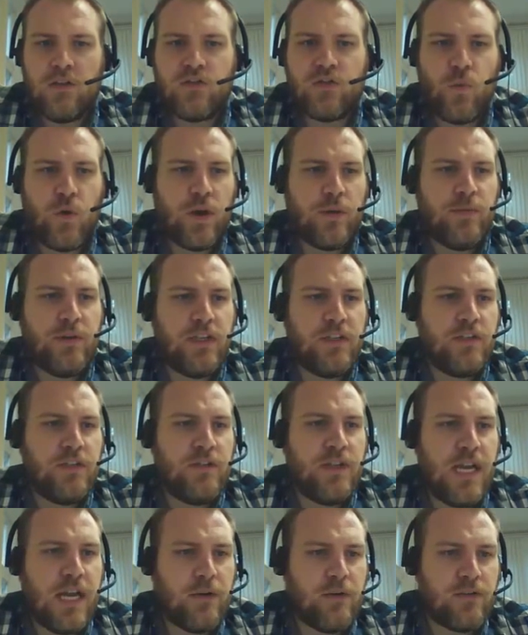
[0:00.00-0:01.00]
So what I'm going to
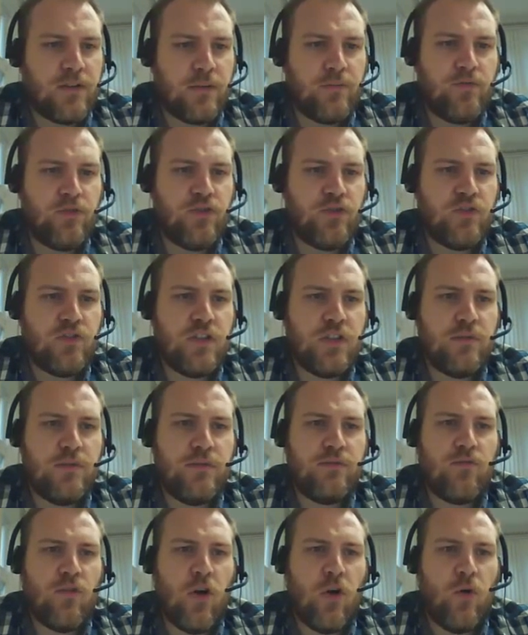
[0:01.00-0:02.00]
do now is I'm just going to
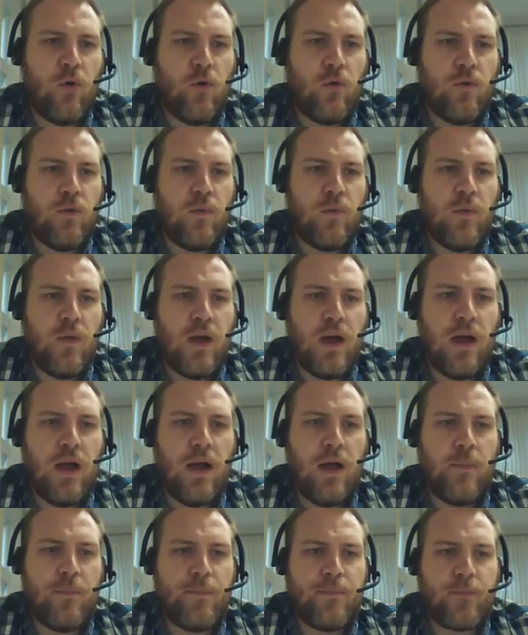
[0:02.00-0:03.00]
enroll
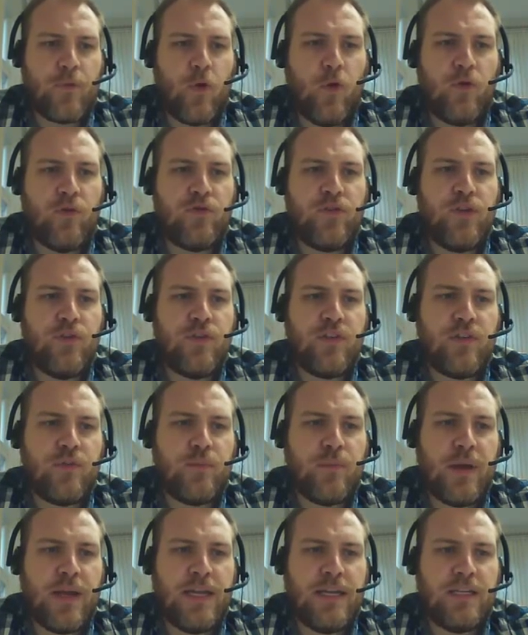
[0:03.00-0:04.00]
or view this
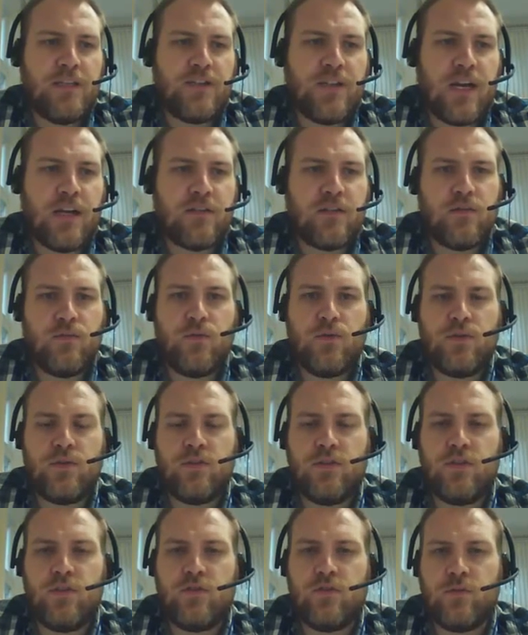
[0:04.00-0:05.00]
page as I would
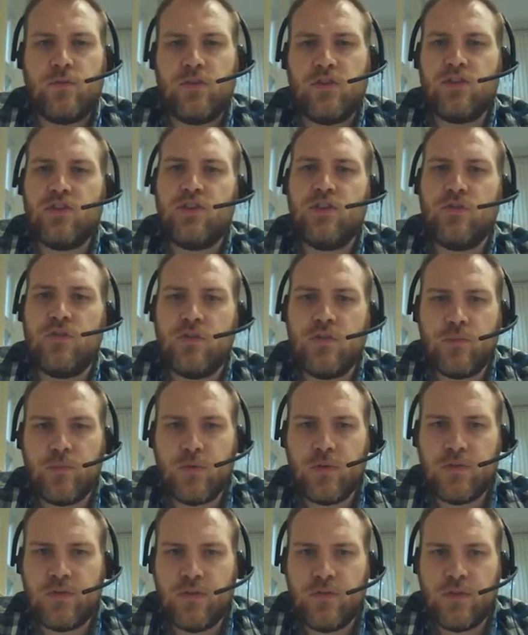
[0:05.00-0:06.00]
do from a student's
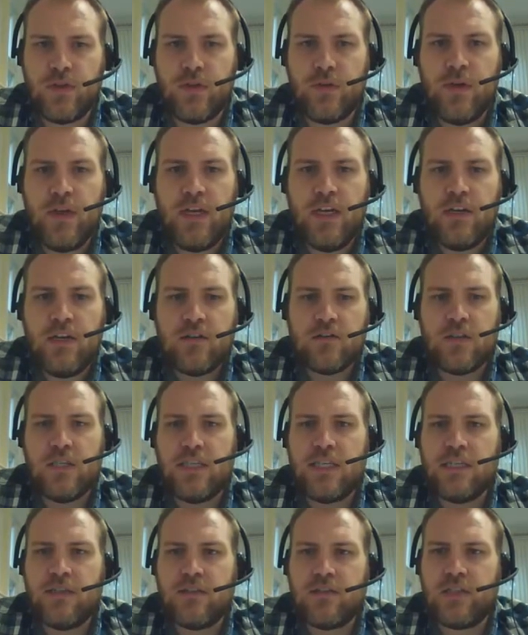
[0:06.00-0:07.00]
point of view. So
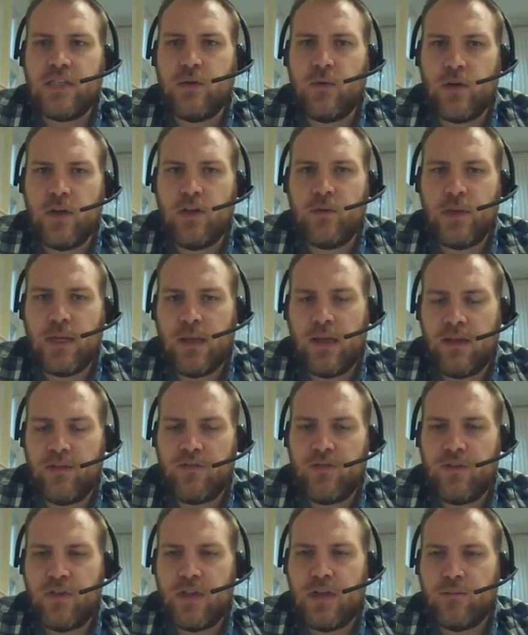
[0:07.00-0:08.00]
you can see what it would be
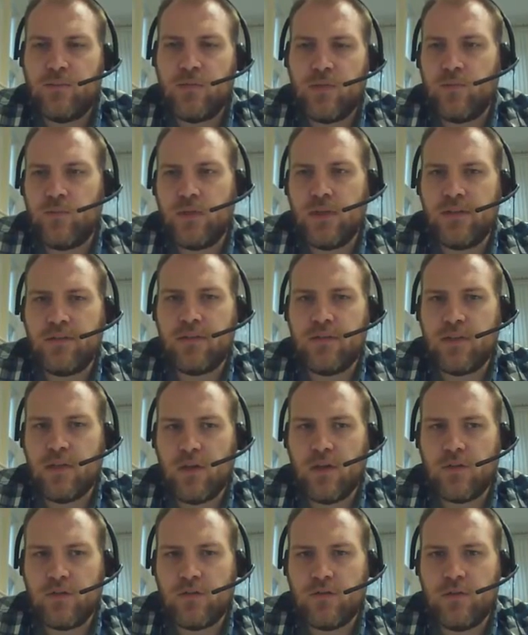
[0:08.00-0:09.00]
like for them completing the
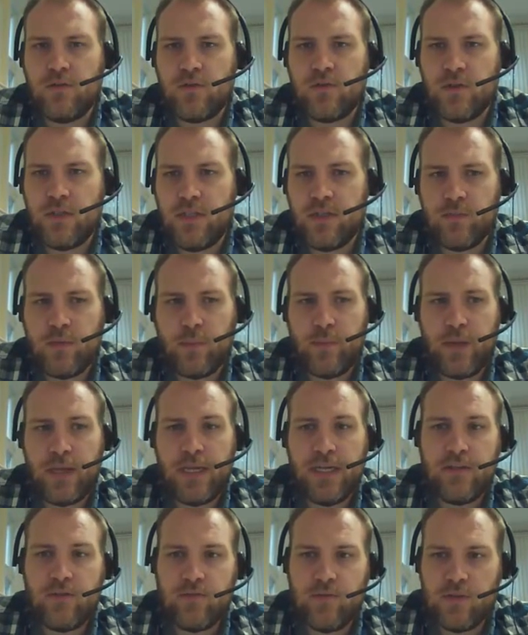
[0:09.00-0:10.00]
glossary. So here's my
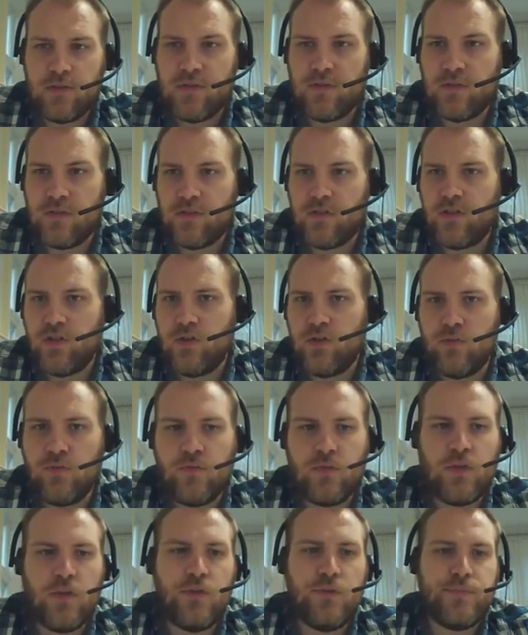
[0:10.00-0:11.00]
page, and this is the
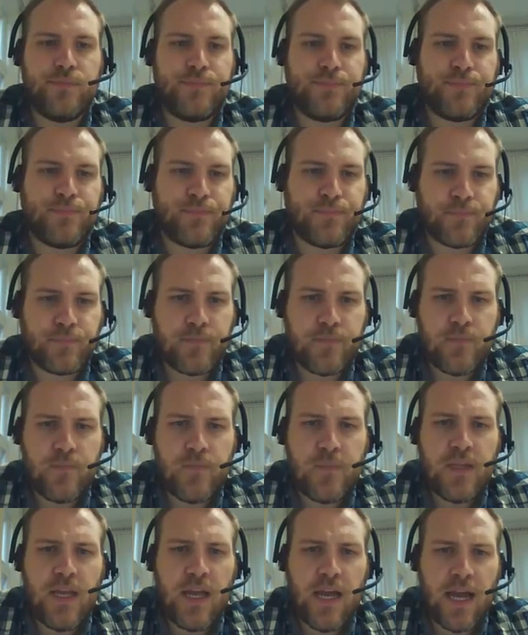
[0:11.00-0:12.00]
student view.
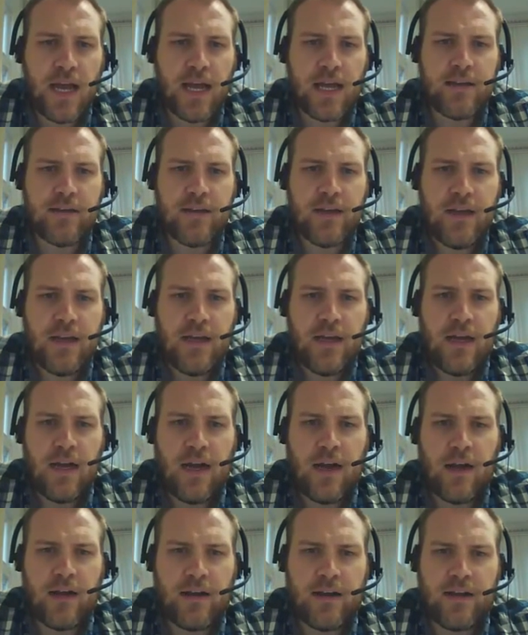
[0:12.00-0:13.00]
And
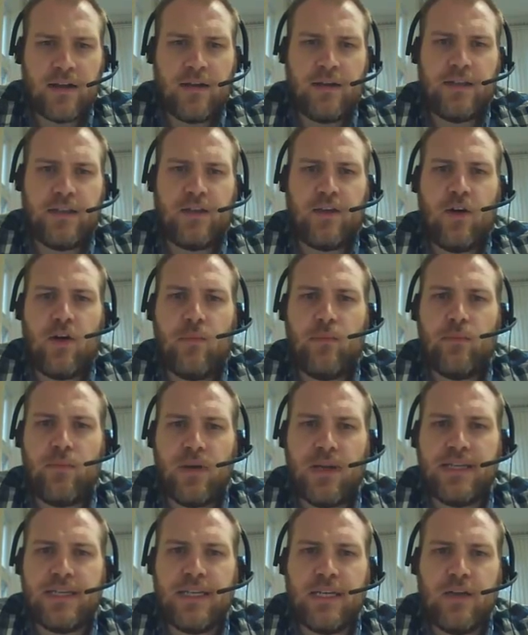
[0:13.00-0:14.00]
I'm going to click on
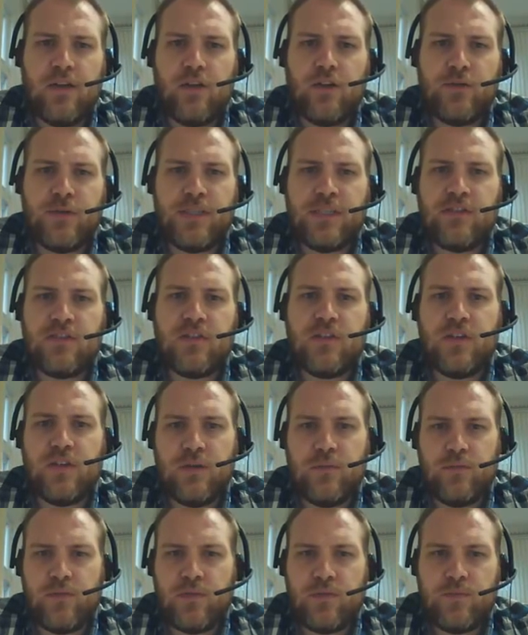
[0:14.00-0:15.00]
blended learning
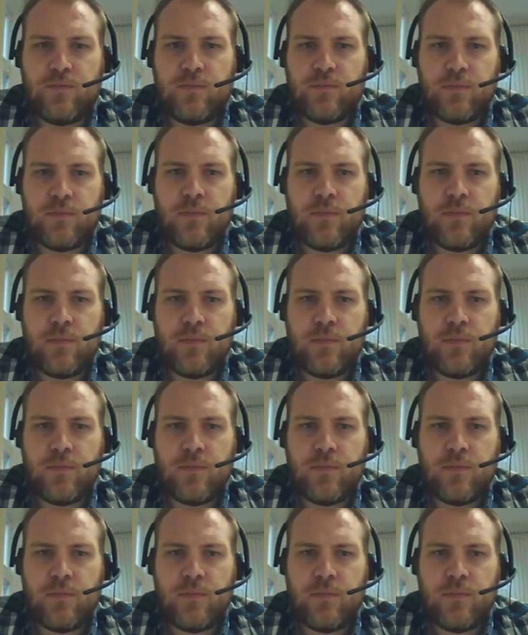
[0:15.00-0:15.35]
terms.